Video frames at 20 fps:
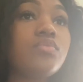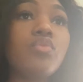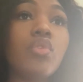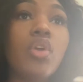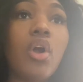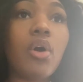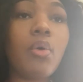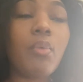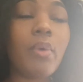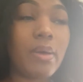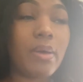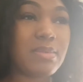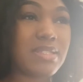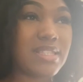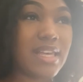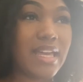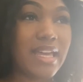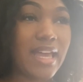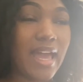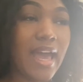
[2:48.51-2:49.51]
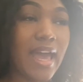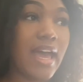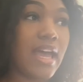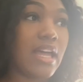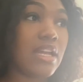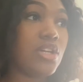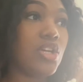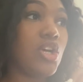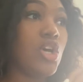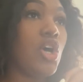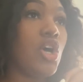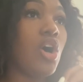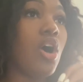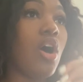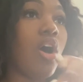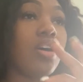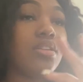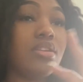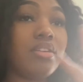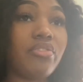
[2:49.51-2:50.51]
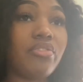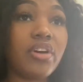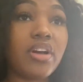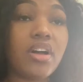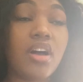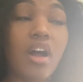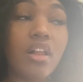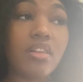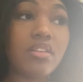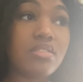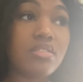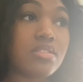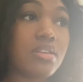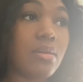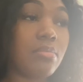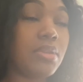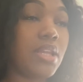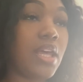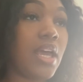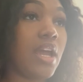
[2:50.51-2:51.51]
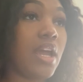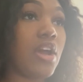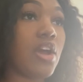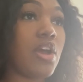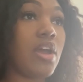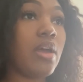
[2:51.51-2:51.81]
Her website had all different colors up there.